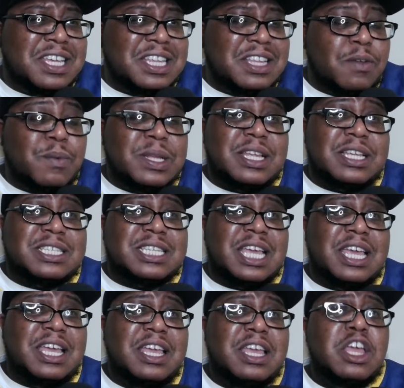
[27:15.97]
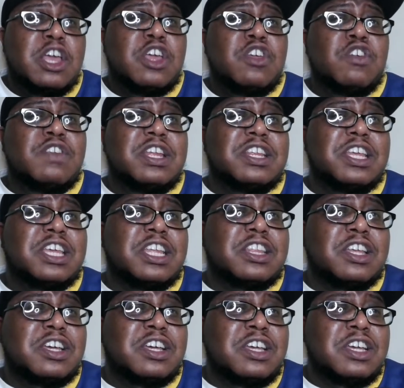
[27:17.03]
what they say. You need to get the
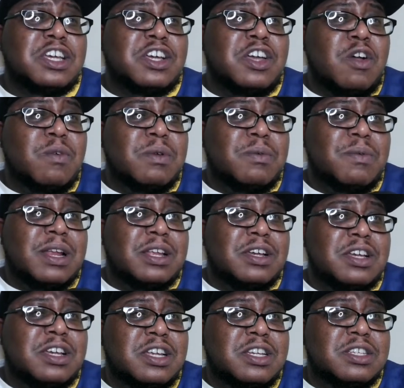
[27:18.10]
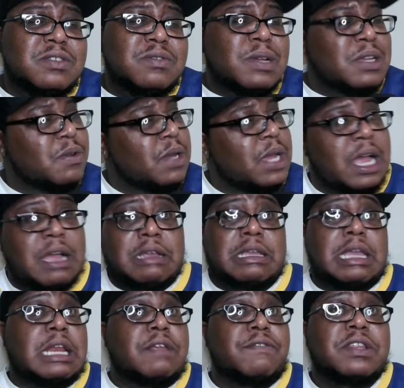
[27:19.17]
good going while the good. Wait, I
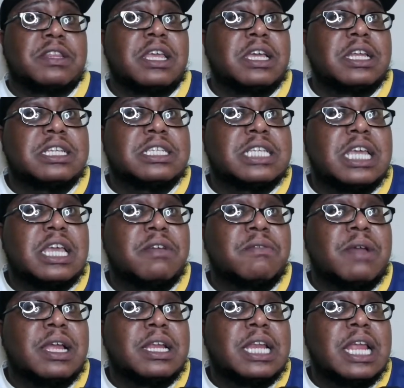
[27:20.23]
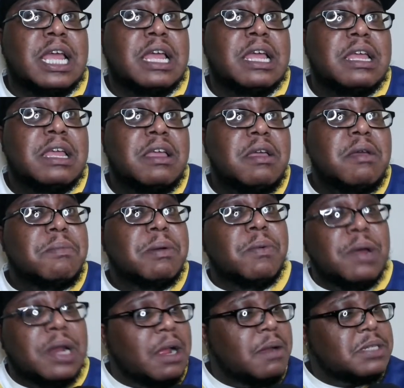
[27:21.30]
can't even think of the saying right now. But
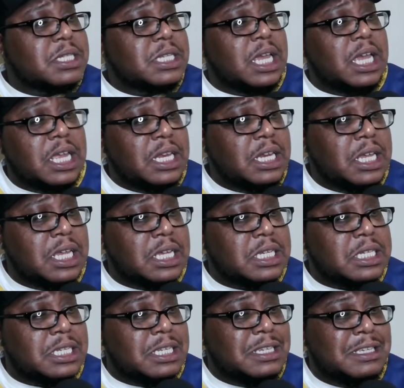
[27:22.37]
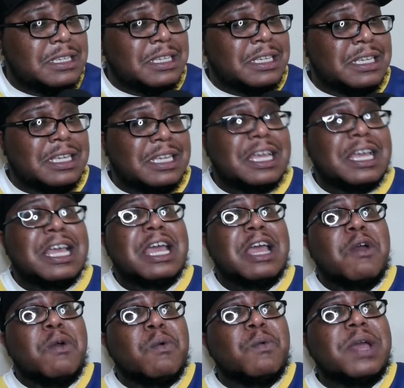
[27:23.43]
what I'm saying is
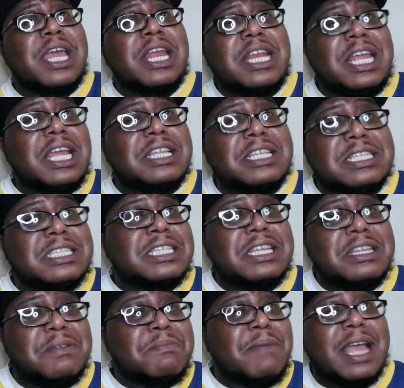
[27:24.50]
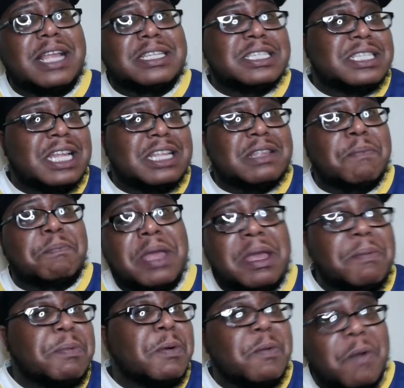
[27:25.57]
we need to see the matches that the
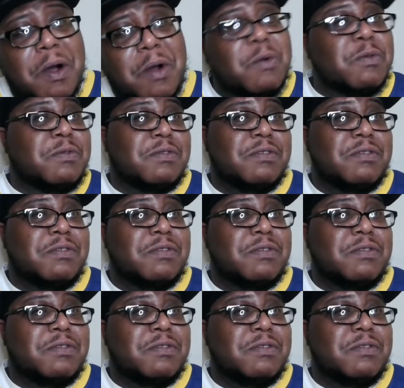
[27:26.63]
people want.